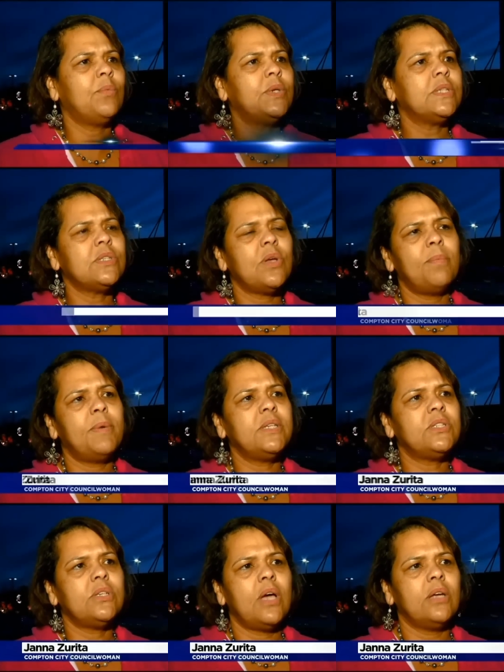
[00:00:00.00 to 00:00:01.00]
and with so
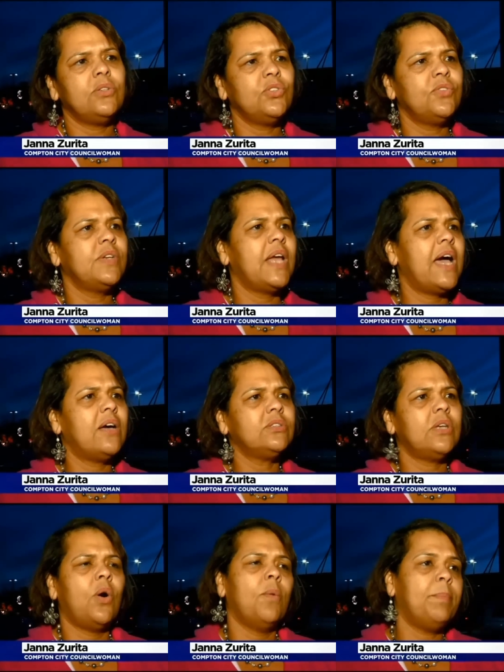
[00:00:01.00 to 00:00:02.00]
much uh,
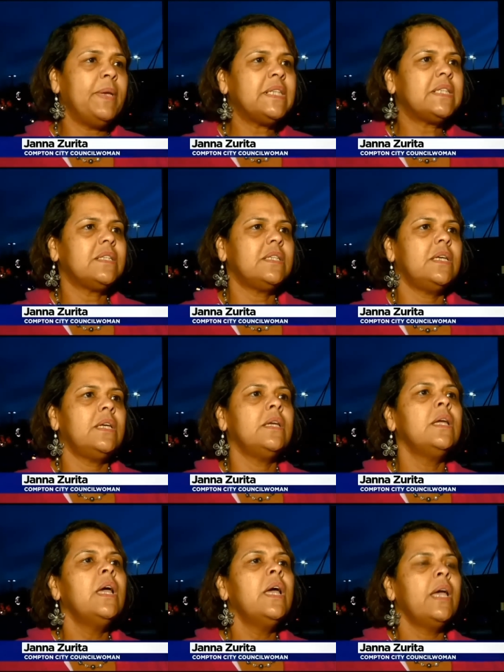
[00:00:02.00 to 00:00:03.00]
juvenile
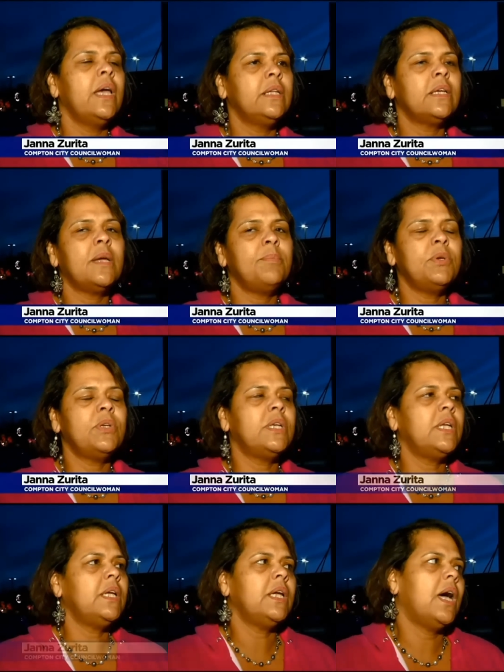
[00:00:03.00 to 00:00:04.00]
obesity in the
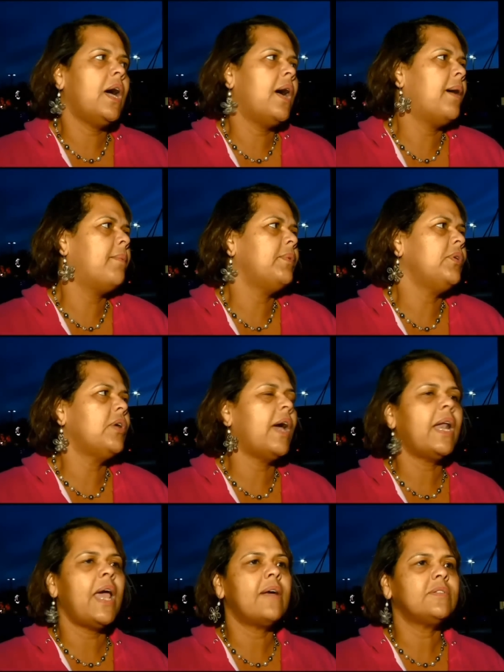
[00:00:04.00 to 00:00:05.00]
community, um, you
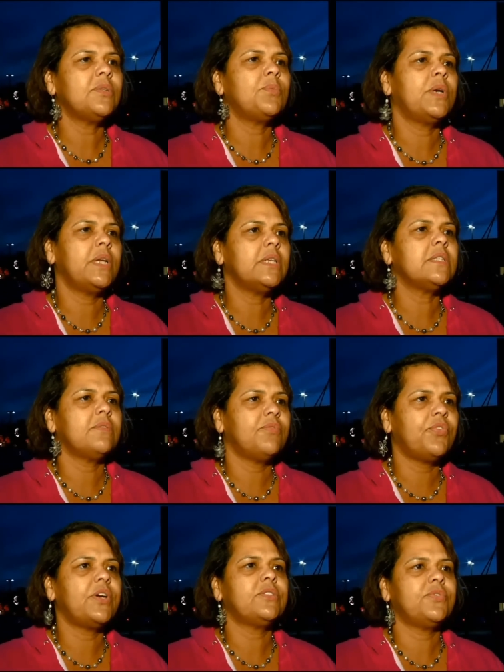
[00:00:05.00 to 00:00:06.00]
got to have somewhere to get
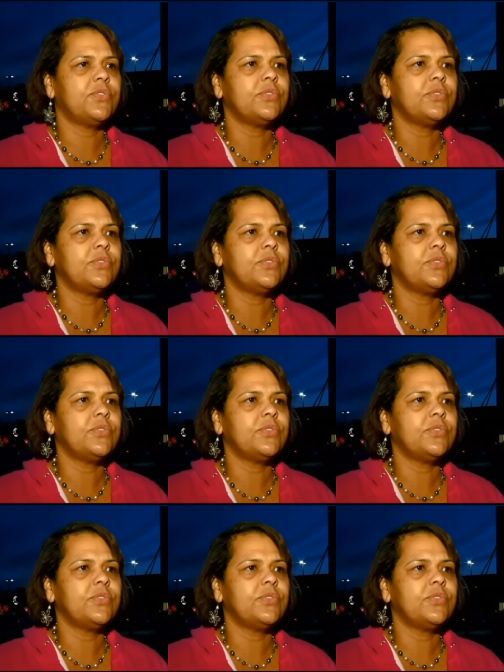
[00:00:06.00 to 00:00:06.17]
some fresh